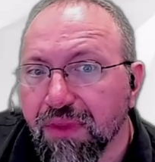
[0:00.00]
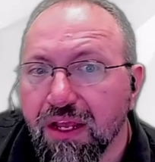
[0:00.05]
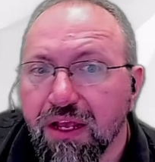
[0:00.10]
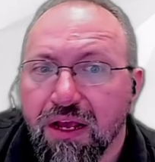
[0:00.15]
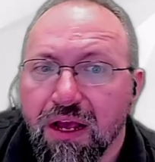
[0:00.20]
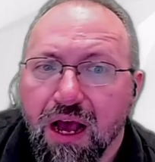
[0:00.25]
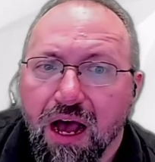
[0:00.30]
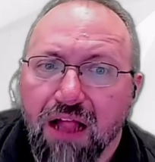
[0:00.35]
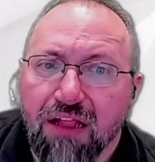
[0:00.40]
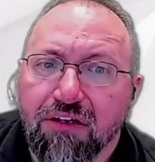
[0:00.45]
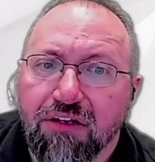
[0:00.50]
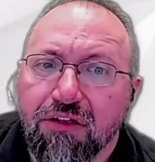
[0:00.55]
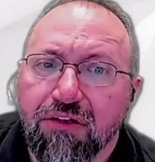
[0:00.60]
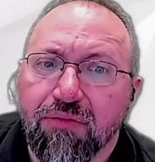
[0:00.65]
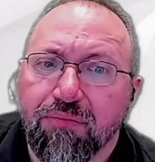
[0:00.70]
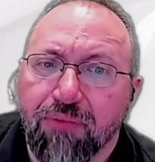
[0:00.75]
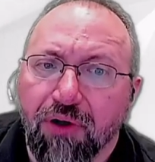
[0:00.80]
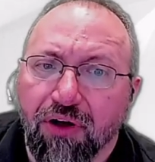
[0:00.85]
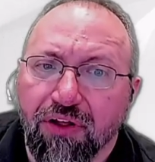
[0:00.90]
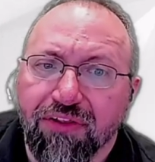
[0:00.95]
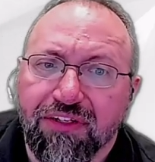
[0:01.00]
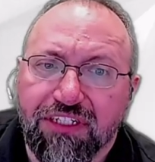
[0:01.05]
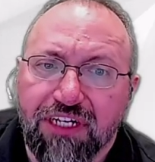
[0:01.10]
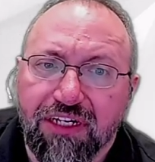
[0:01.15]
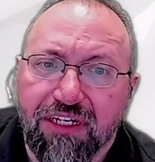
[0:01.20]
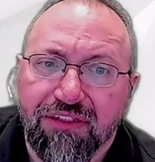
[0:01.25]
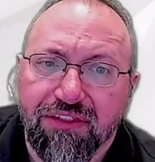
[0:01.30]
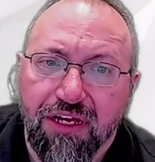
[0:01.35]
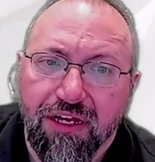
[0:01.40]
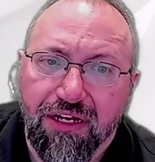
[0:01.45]
I'll include both
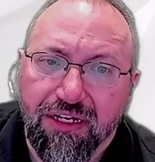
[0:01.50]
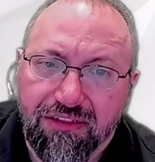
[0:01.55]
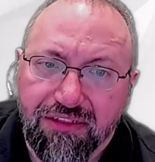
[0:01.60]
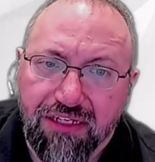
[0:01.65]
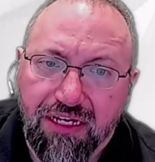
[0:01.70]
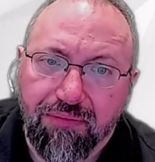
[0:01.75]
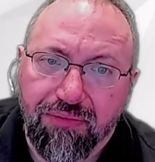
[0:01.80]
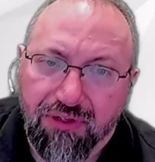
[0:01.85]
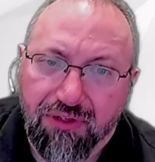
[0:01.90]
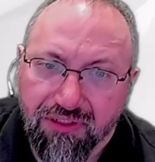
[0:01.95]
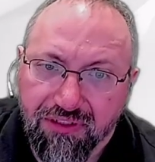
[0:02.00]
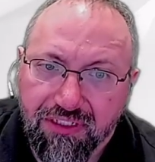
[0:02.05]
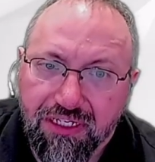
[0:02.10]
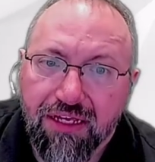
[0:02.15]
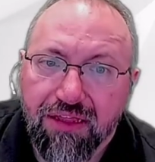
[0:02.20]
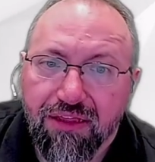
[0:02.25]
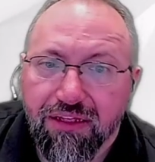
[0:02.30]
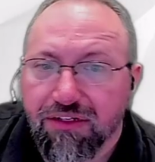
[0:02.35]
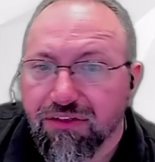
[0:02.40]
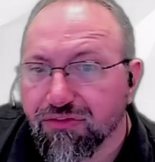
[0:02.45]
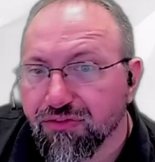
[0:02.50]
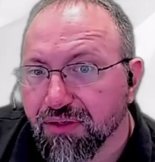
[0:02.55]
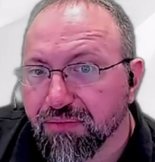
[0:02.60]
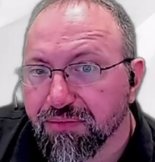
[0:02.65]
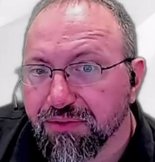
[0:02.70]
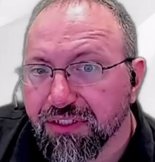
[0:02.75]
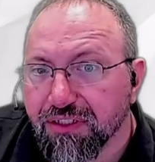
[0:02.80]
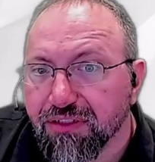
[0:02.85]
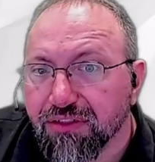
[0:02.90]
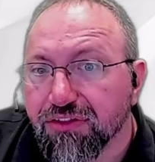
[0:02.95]
JSON examples in the
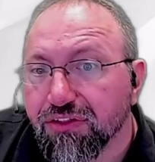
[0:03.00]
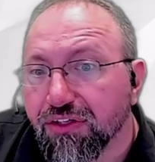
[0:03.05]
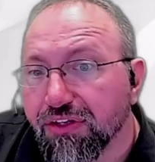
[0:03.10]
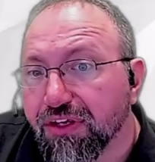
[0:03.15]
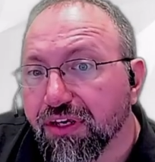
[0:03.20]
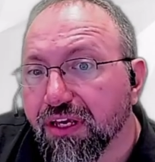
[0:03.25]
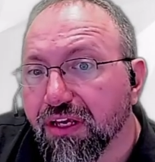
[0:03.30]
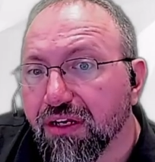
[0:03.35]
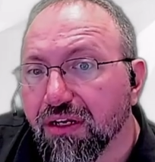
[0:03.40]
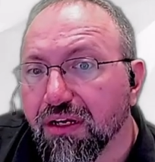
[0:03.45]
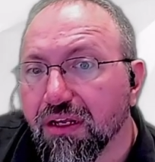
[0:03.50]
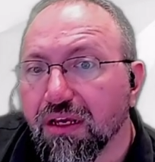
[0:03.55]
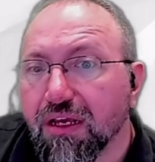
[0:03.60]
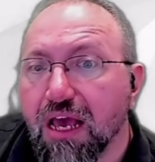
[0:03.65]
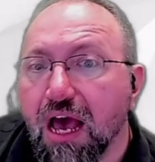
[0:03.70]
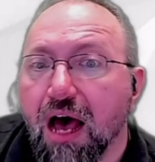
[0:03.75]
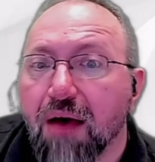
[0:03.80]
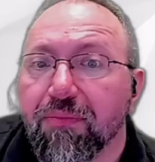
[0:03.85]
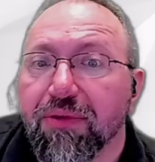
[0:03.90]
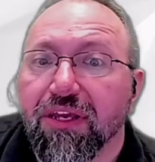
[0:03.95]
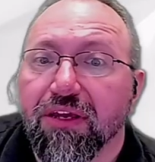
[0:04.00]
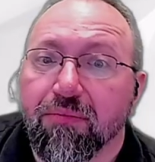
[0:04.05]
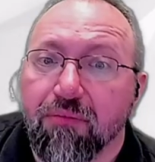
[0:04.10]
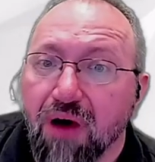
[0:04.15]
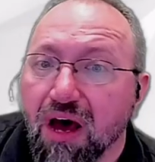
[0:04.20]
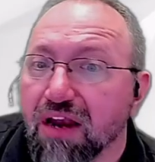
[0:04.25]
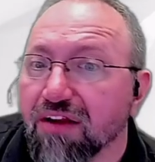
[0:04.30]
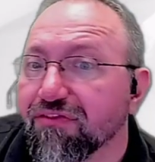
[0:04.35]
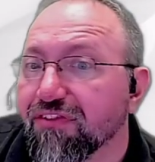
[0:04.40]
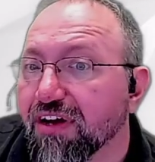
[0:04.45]
description so you can copy and
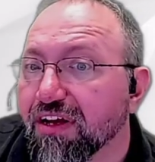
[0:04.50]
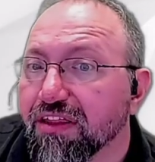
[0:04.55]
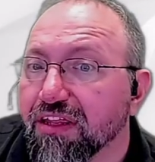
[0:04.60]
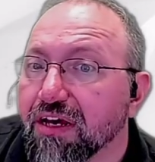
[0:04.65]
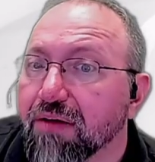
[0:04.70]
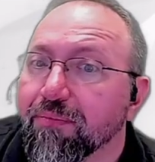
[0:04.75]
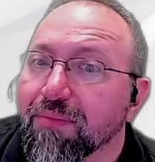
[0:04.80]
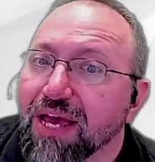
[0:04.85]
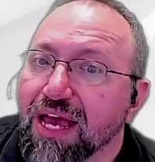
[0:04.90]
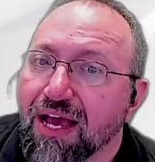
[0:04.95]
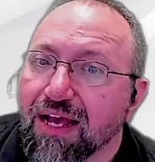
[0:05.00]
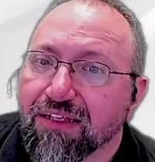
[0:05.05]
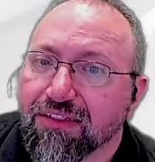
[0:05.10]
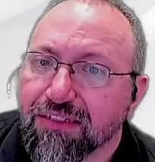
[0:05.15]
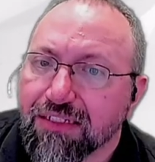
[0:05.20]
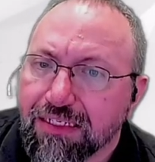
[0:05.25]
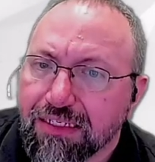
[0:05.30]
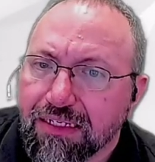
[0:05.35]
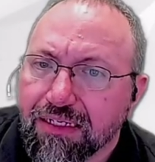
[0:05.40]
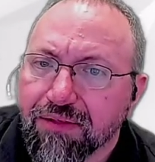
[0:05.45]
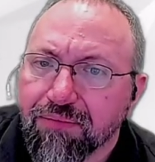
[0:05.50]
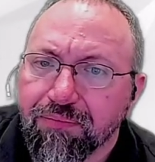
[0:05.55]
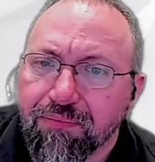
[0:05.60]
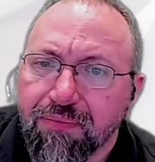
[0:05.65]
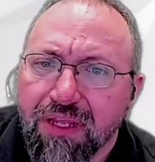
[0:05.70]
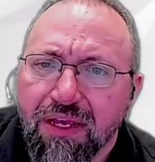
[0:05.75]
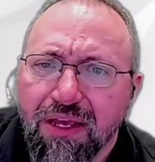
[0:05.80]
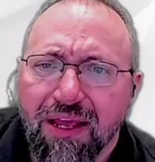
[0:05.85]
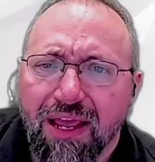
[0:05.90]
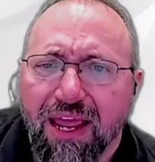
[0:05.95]
modify them as needed.
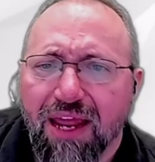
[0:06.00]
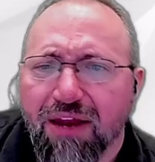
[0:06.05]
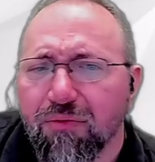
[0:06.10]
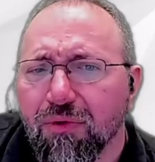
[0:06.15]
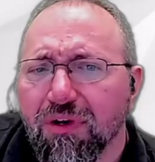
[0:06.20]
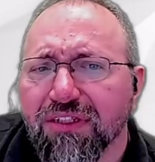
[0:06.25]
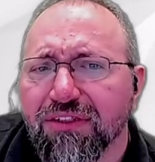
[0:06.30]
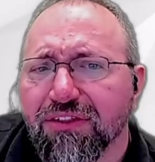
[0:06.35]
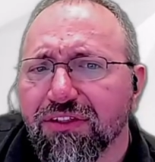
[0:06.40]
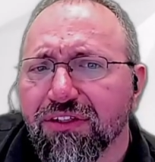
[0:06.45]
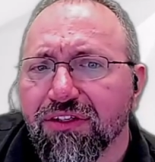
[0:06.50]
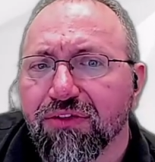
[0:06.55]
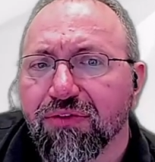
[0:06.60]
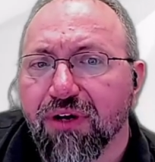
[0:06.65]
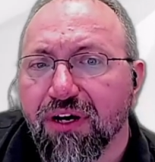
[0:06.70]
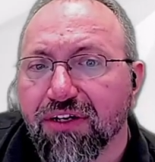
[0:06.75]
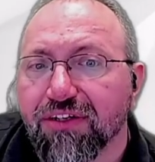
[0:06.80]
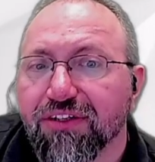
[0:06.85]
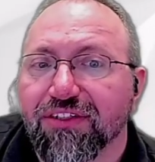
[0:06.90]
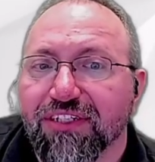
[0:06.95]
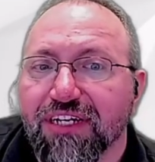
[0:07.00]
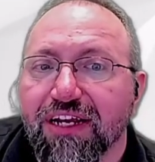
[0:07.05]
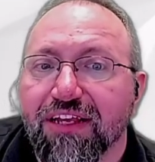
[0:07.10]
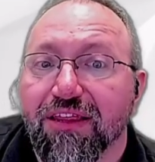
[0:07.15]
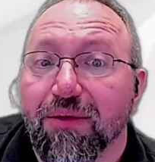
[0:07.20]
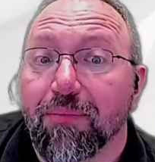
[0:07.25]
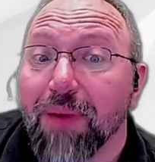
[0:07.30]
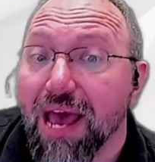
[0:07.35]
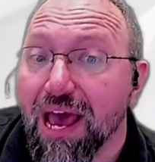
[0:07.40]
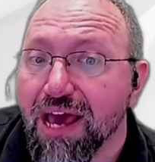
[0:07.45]
And once you understand the
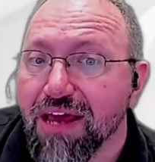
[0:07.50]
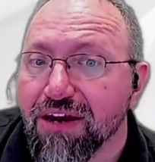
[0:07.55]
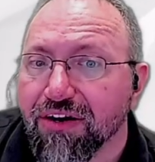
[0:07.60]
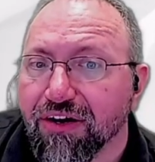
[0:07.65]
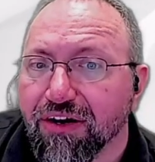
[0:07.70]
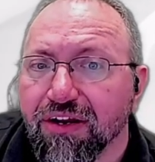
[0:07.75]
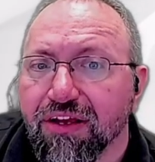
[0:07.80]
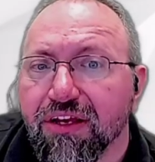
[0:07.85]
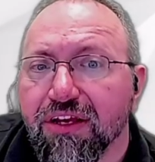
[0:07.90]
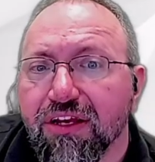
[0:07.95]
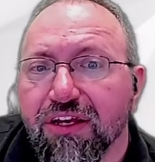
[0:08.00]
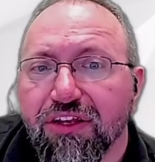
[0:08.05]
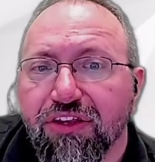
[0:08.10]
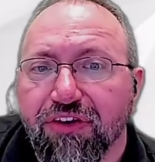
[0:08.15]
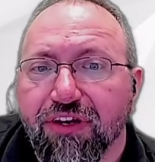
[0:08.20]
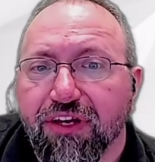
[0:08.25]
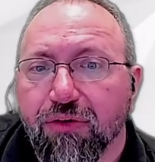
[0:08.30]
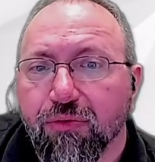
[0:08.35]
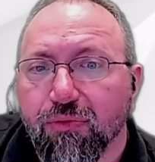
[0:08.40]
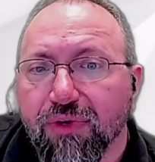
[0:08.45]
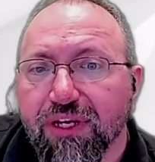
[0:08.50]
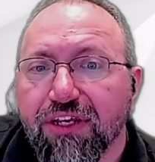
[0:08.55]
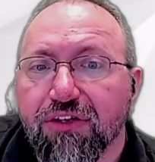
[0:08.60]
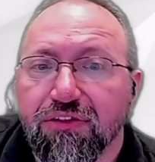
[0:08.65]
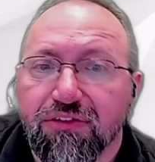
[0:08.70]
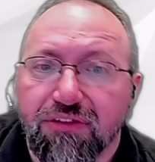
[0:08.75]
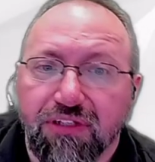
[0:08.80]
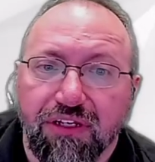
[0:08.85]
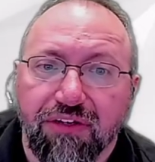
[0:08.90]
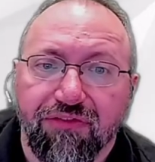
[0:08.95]
pattern, you can
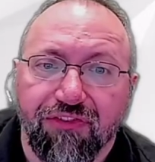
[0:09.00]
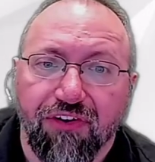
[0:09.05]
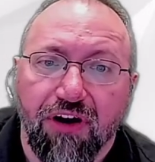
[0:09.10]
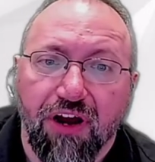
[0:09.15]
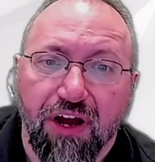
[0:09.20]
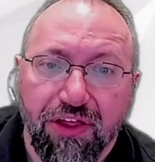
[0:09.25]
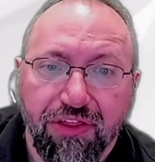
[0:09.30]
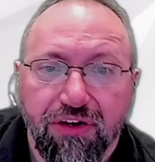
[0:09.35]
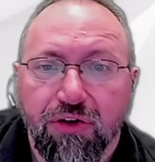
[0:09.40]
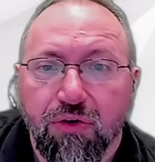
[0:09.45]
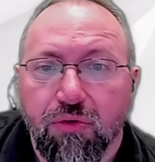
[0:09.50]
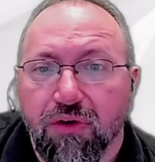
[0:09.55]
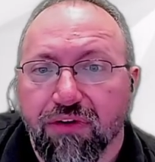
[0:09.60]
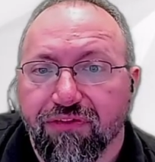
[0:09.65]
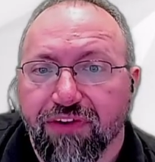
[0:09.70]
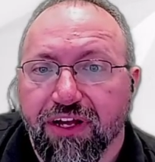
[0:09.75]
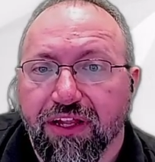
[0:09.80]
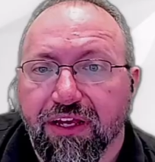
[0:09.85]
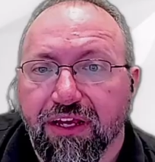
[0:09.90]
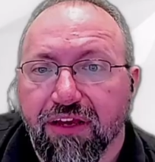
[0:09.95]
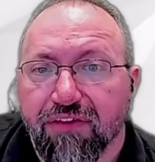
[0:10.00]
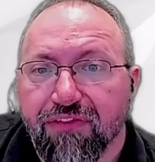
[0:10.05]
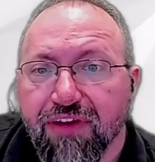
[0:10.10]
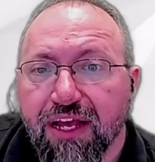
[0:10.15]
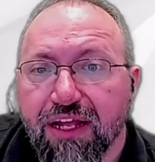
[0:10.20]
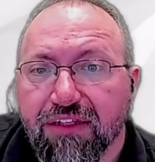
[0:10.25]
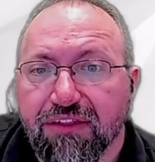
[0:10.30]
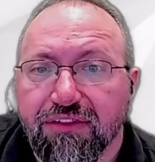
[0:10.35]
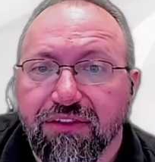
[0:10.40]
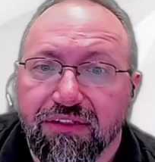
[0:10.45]
reuse it for other QuoteValet
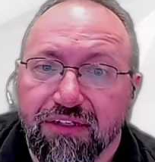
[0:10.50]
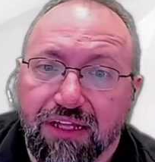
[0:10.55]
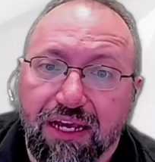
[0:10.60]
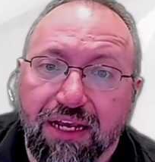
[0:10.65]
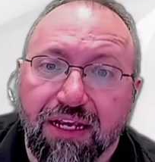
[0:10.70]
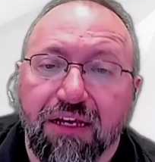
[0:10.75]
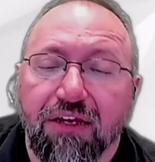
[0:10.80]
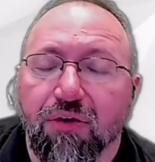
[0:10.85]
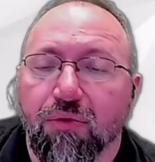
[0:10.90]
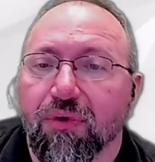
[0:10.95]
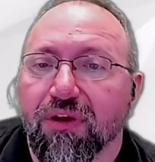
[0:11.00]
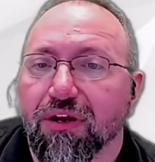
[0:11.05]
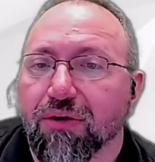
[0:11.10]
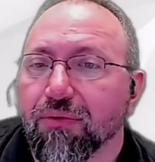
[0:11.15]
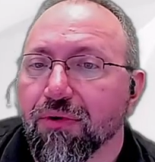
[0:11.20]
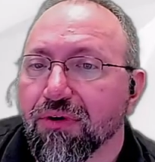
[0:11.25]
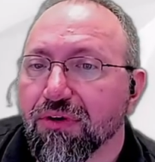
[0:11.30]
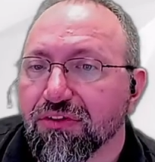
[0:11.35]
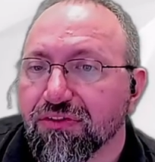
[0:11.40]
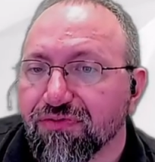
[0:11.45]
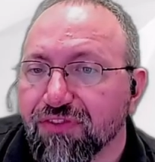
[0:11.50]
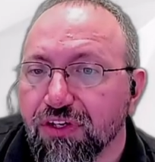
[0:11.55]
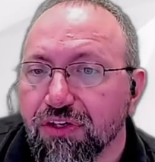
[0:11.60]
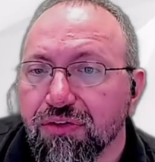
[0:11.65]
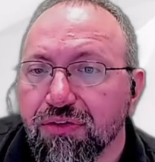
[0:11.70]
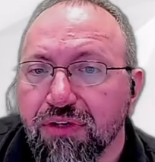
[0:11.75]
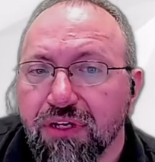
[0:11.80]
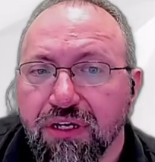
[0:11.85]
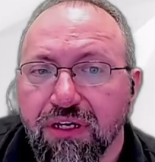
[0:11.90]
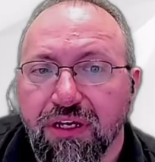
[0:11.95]
events, like when a quote is
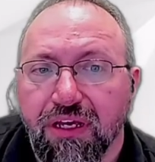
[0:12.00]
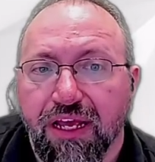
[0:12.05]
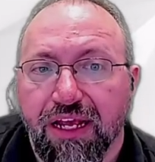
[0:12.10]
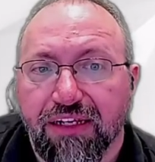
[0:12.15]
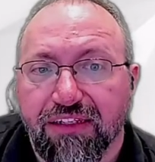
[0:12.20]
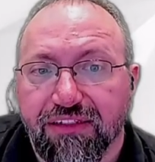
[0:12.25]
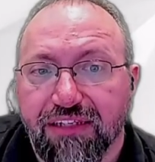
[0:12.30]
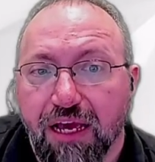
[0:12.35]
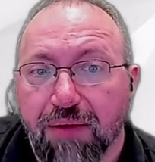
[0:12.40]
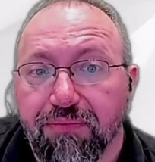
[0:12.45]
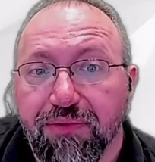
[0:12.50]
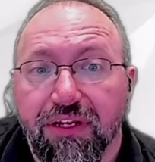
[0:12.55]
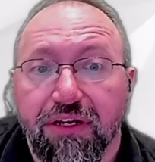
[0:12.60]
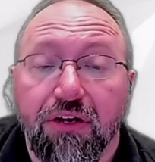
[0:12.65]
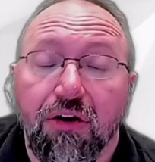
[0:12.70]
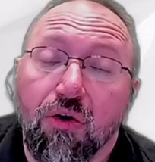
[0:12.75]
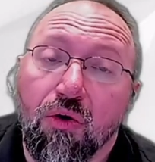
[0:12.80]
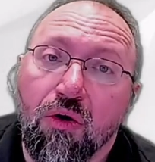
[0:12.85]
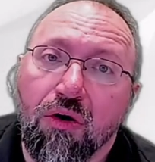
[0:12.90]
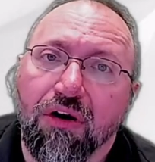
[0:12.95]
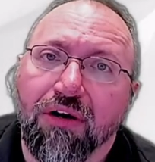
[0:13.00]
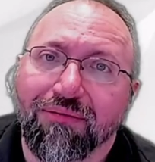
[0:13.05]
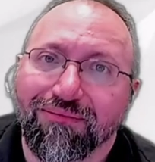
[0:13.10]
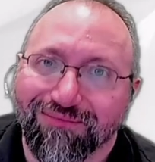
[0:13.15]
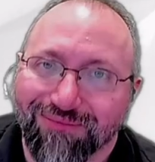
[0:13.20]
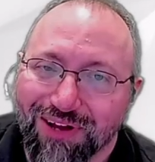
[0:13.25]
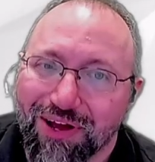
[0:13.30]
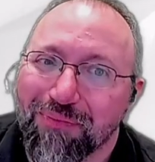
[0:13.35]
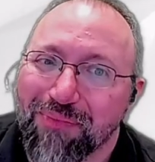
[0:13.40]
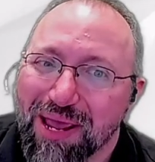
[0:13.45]
viewed, accepted, or
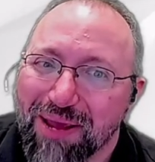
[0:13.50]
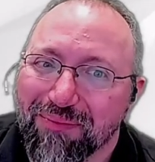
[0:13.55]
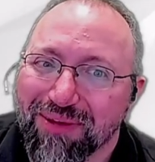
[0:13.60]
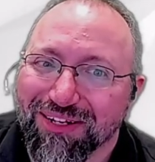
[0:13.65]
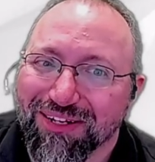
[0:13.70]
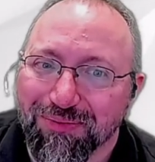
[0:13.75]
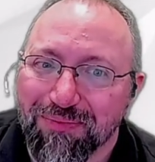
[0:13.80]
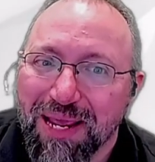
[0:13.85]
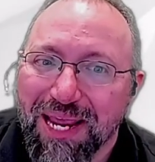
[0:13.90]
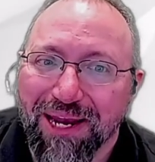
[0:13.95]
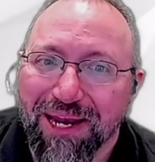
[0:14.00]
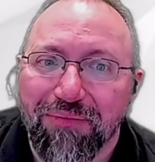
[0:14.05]
a payment is made.